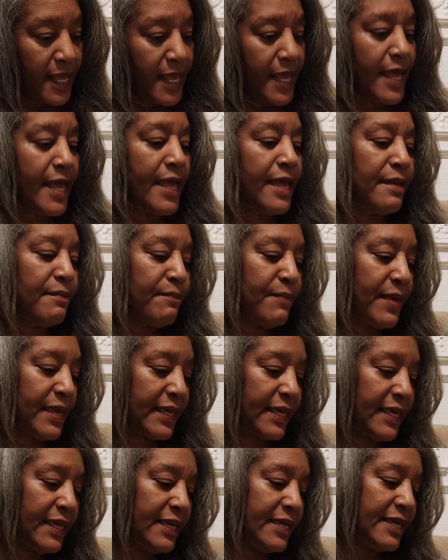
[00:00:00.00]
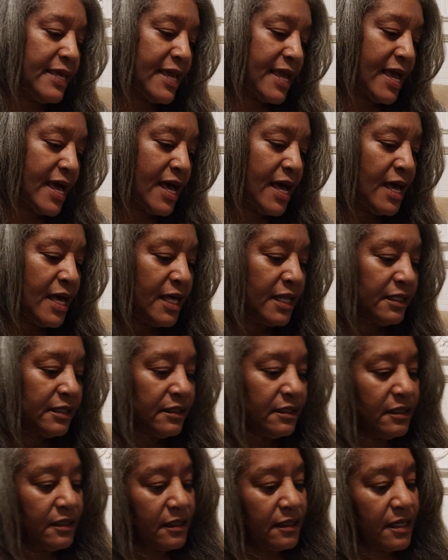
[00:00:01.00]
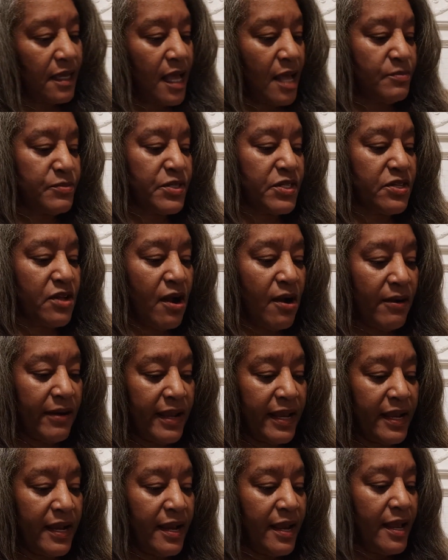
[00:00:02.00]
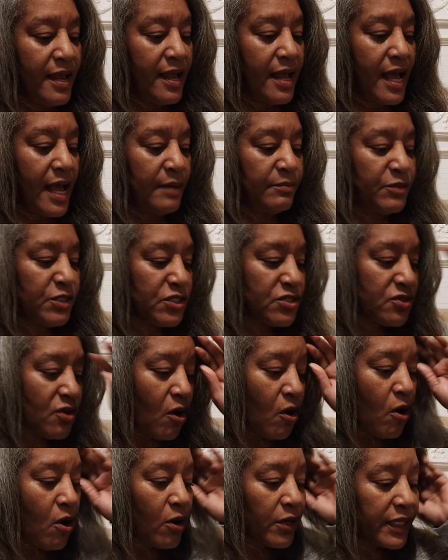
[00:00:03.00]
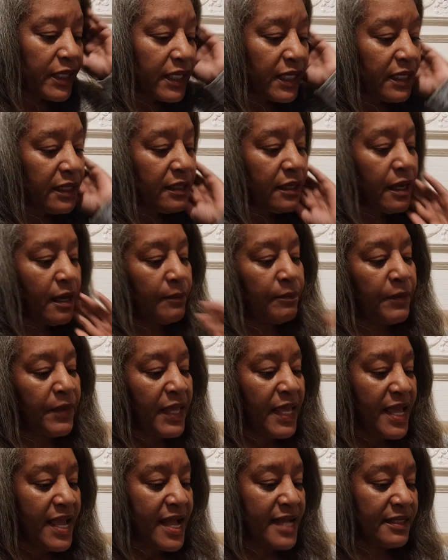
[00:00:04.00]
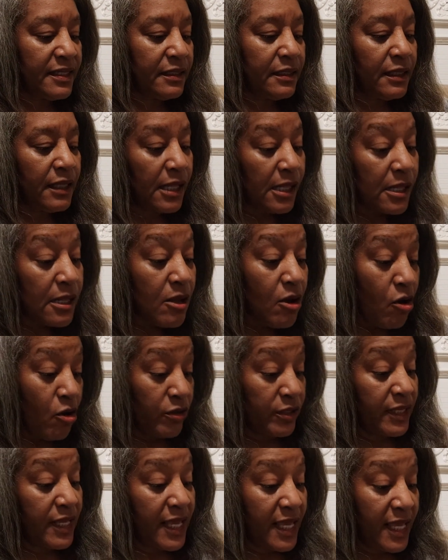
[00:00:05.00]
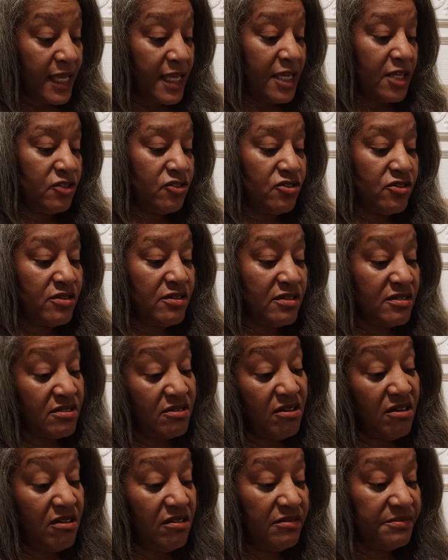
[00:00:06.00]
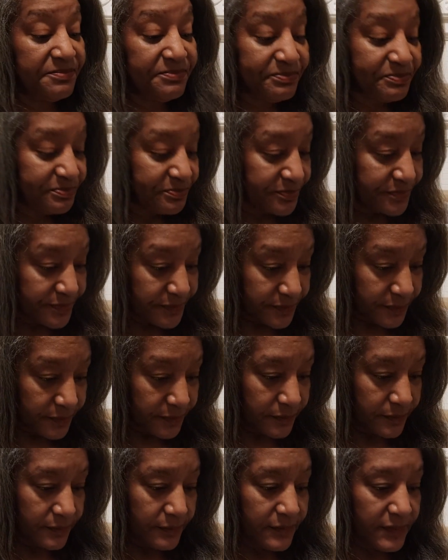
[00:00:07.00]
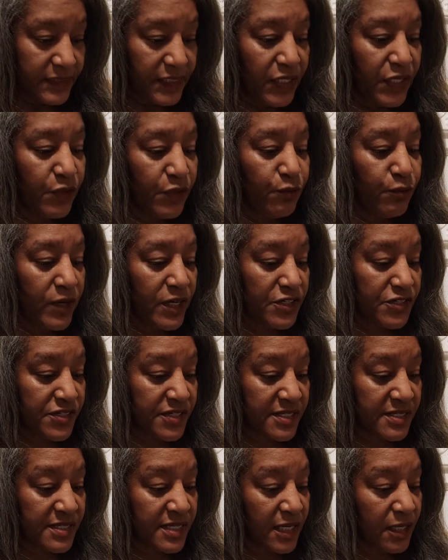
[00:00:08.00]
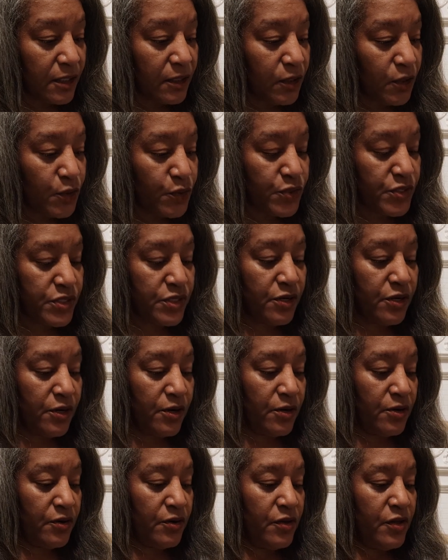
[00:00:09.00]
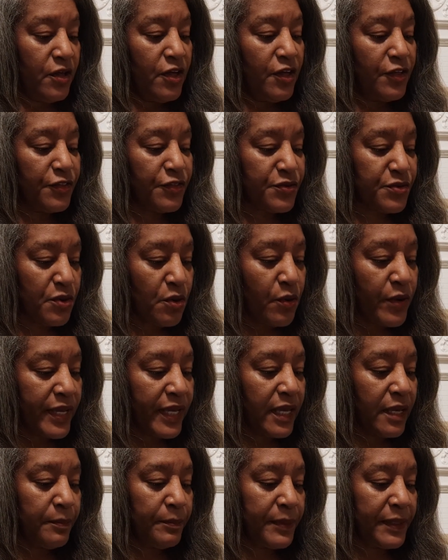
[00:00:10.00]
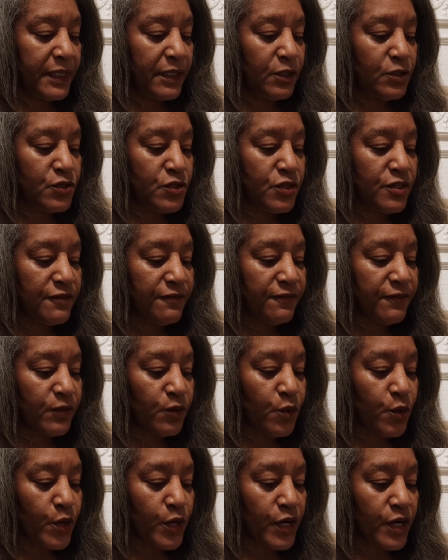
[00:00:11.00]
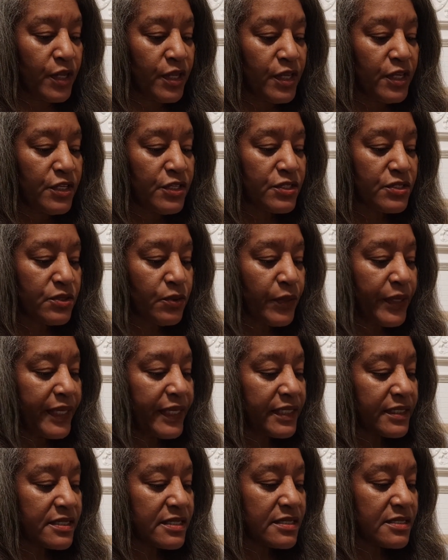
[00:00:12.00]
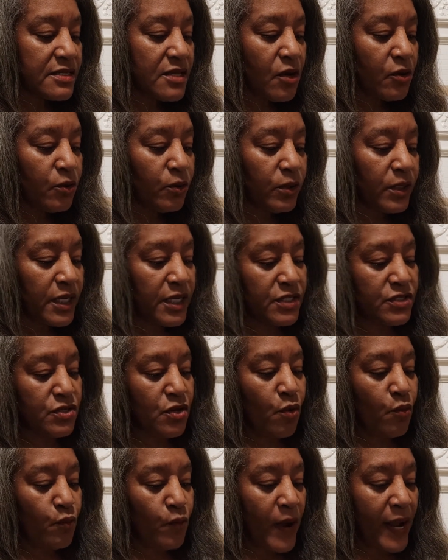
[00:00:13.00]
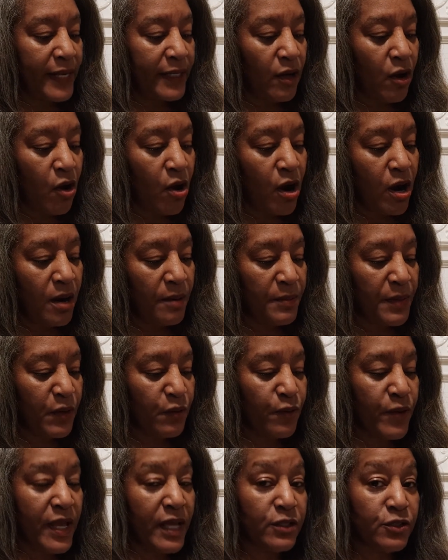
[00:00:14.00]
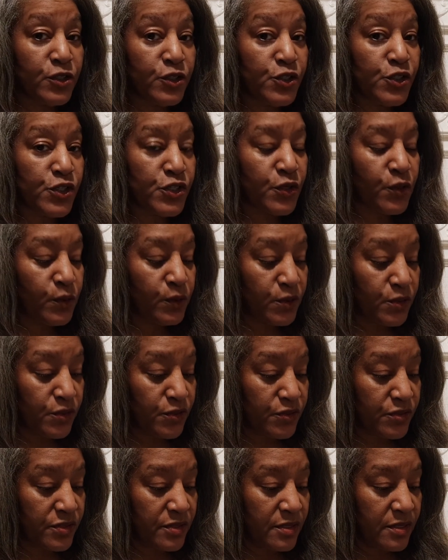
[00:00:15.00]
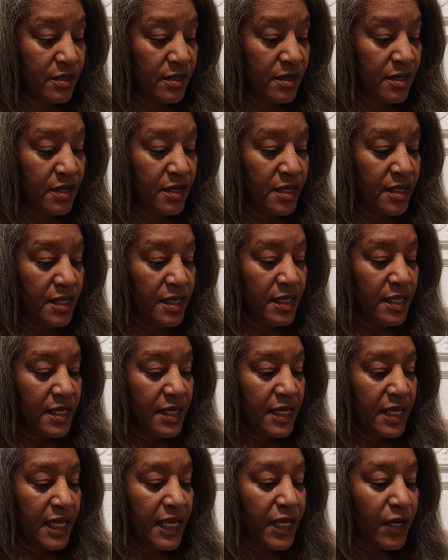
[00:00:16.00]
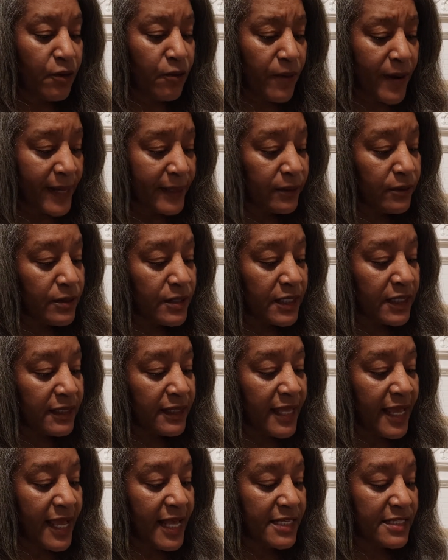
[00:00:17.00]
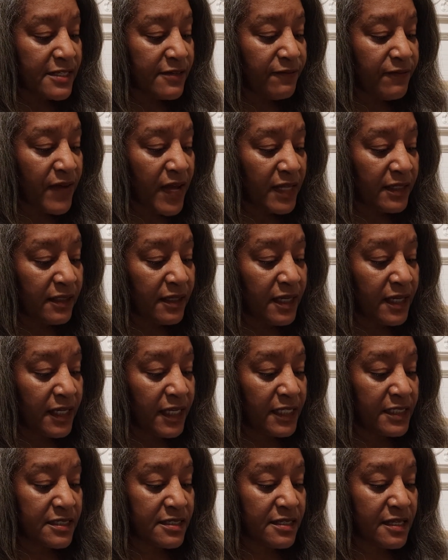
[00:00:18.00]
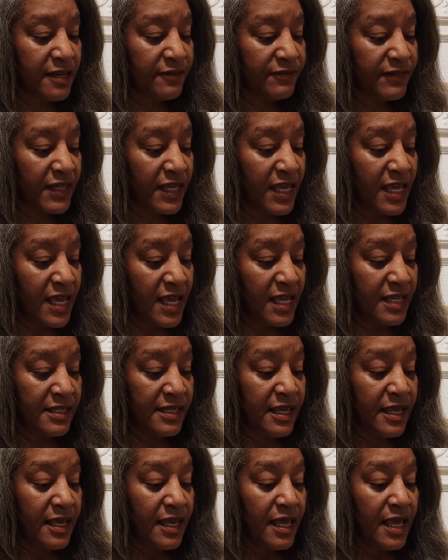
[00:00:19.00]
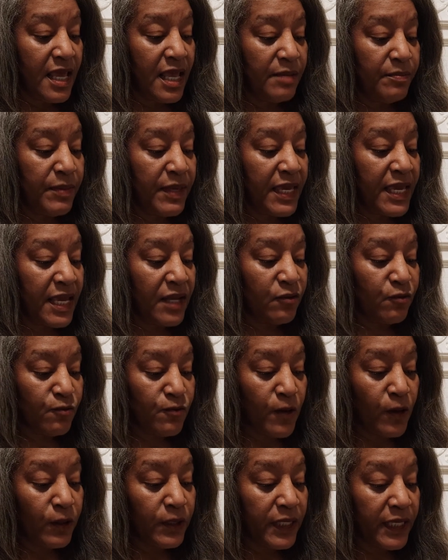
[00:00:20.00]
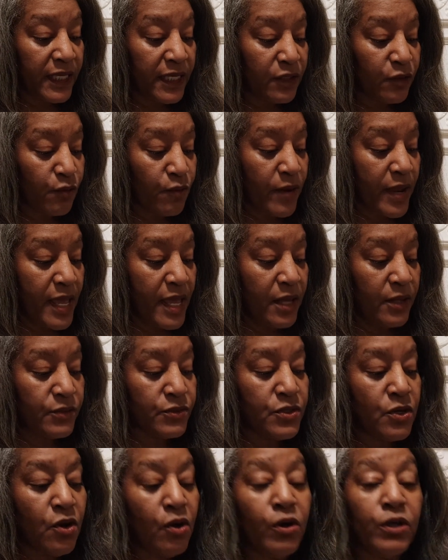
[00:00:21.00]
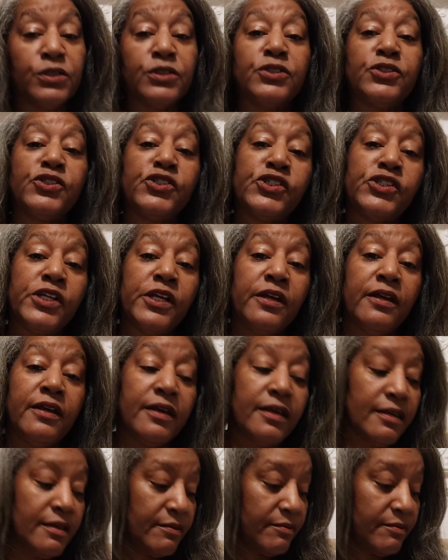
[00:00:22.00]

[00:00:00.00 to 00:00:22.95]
Hey, Becky, yeah, look, I'm sorry. I'm just all keyed up and a little on edge is all. He rushed to sit close to her, throwing a pillow to the floor so he could snuggle his right arm around her shoulders. He cradled the glass of vodka in his left hand and began rolling it around on her cheek.